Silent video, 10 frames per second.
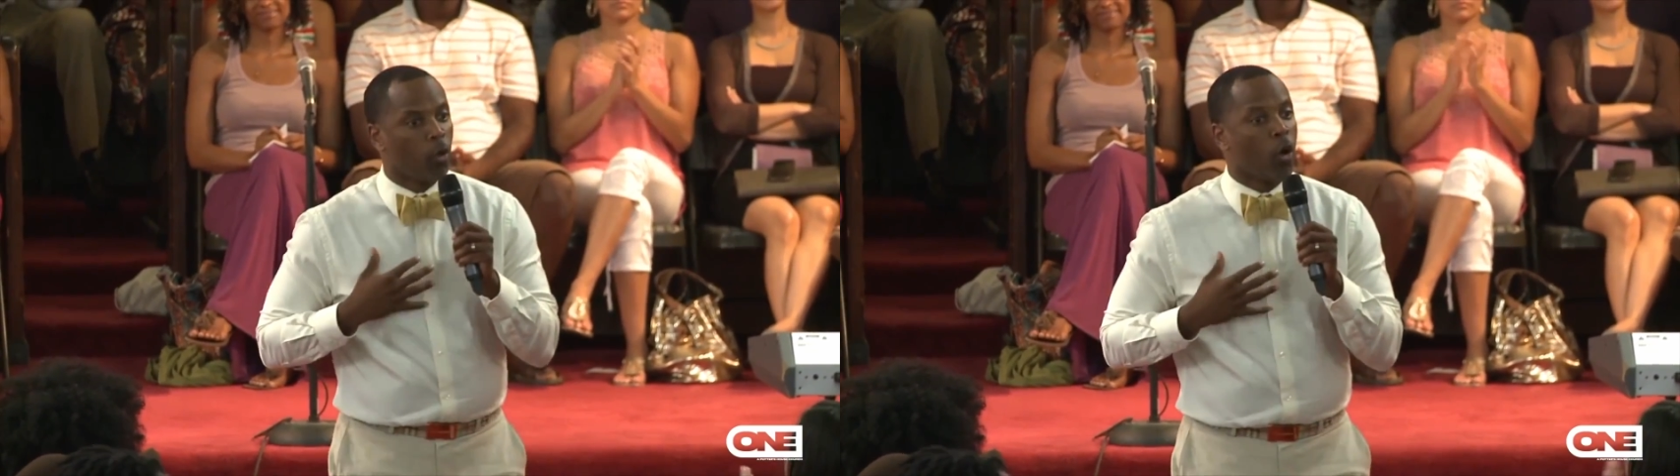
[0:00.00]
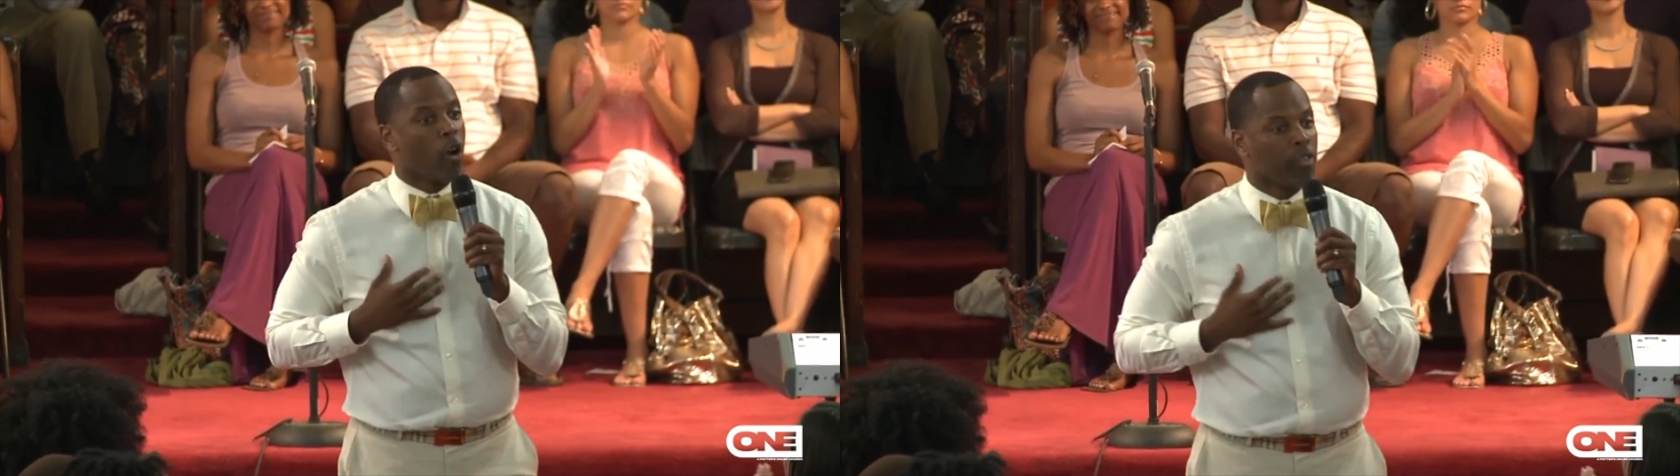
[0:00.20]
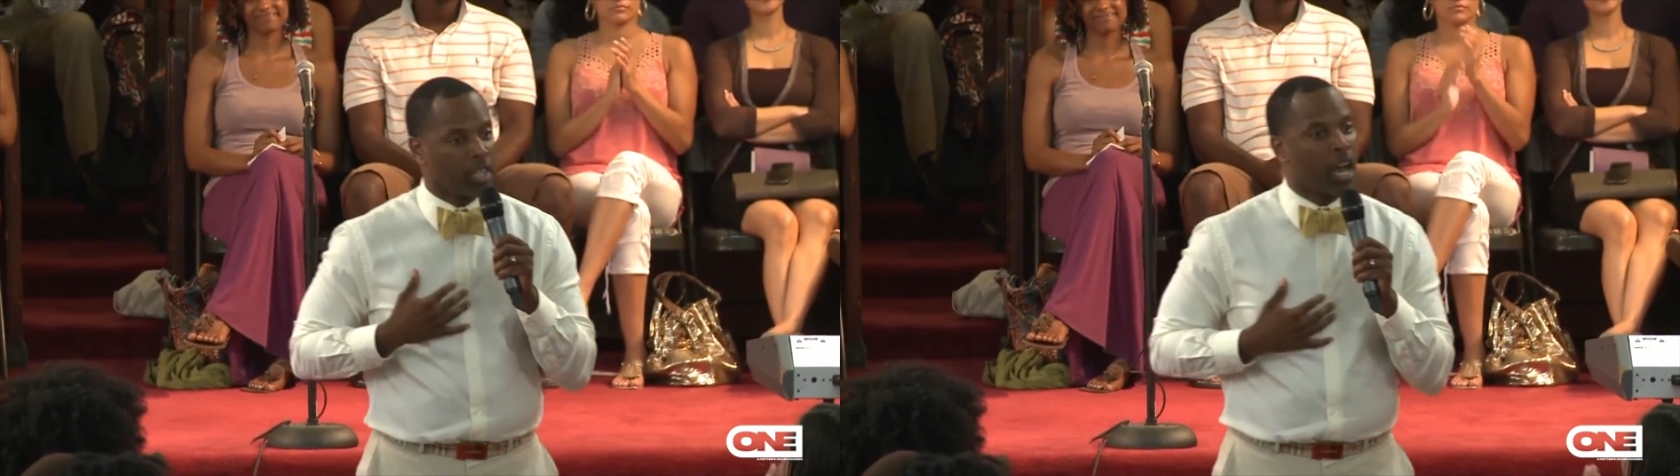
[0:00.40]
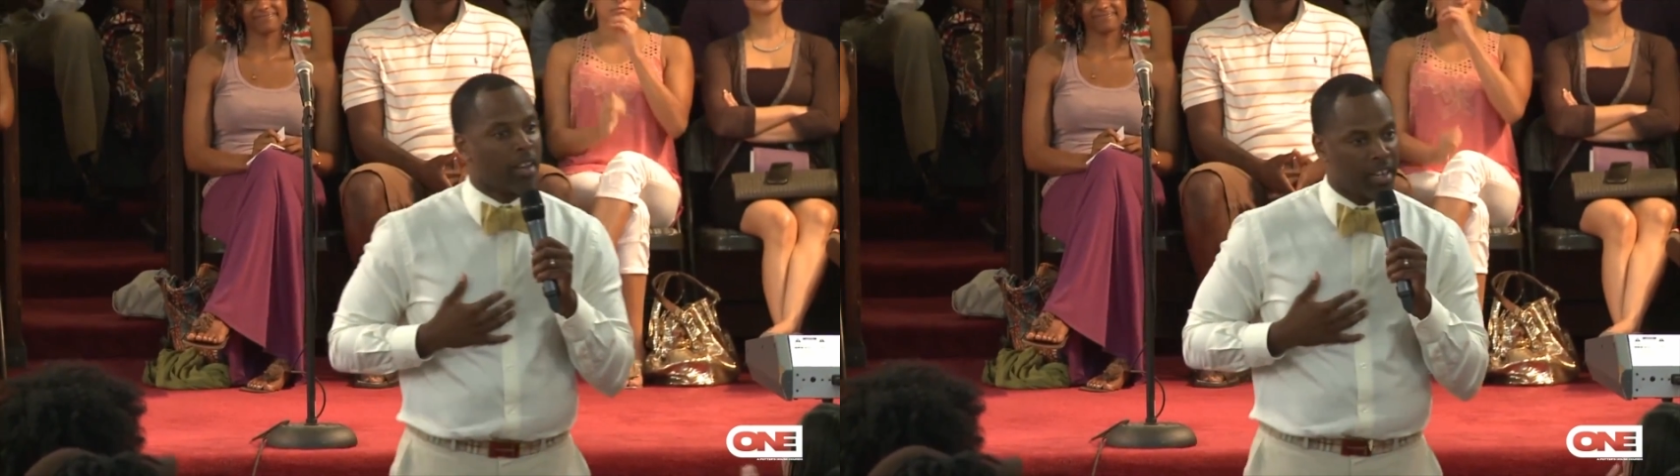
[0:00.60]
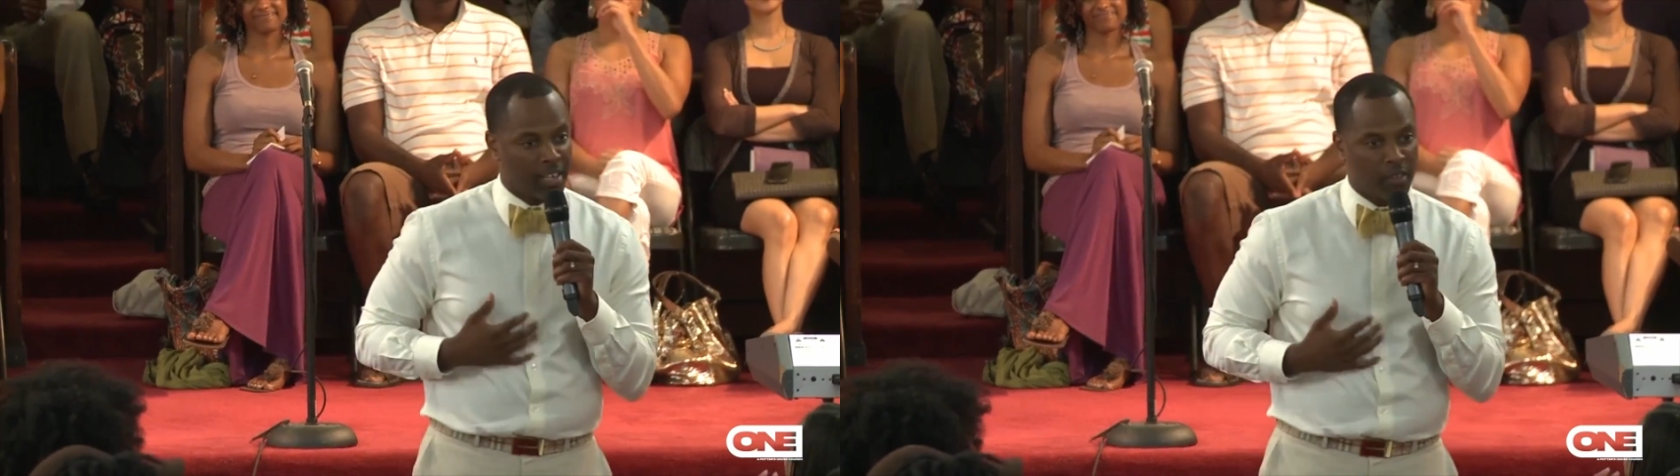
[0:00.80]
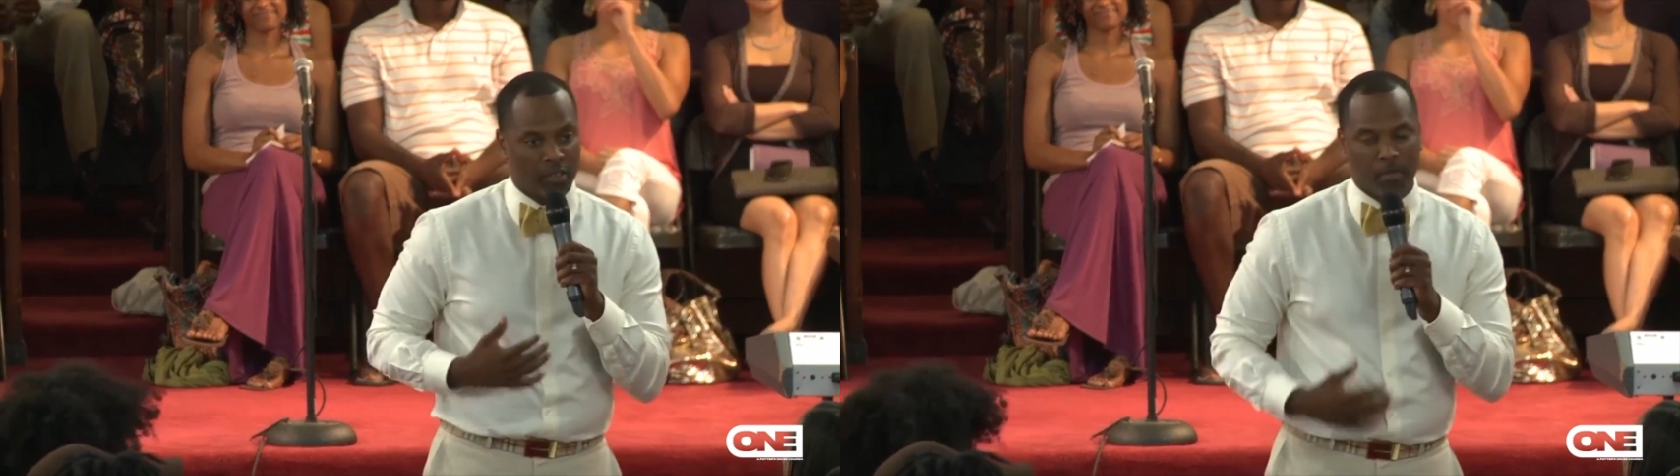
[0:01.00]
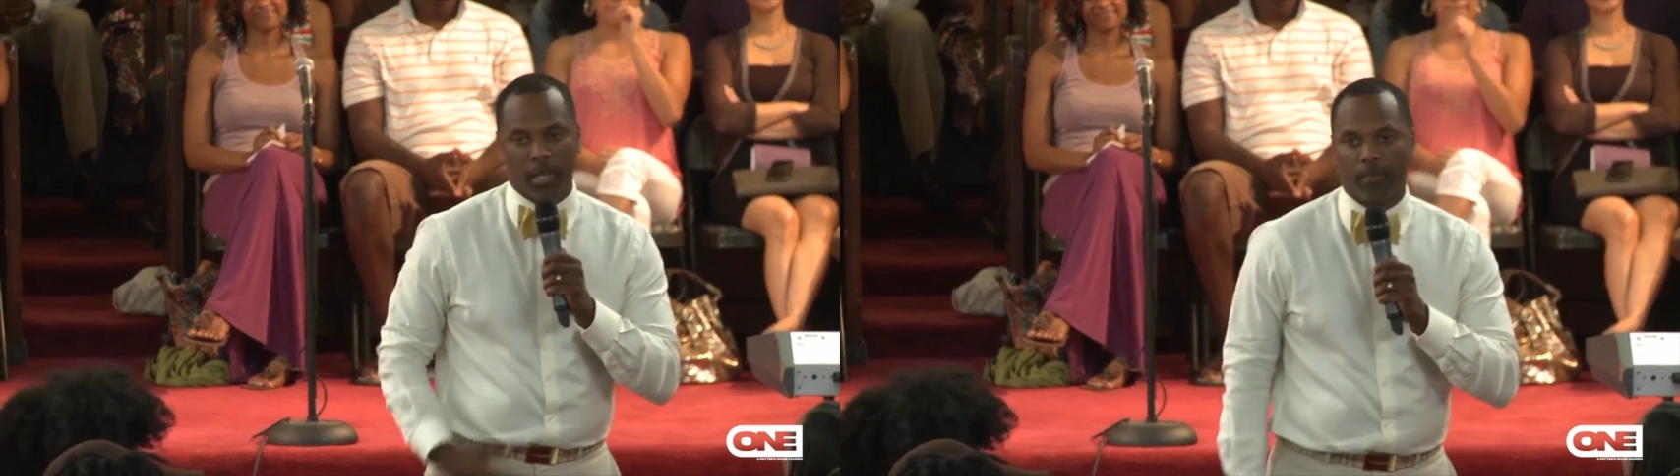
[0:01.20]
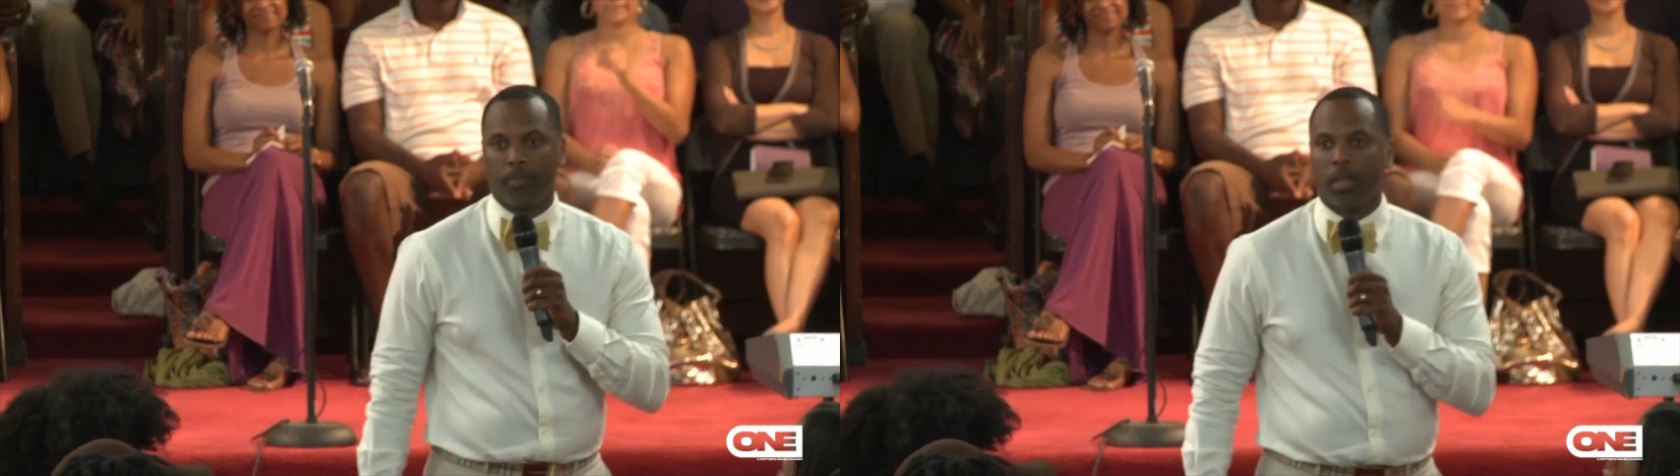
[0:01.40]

the word that God had given me.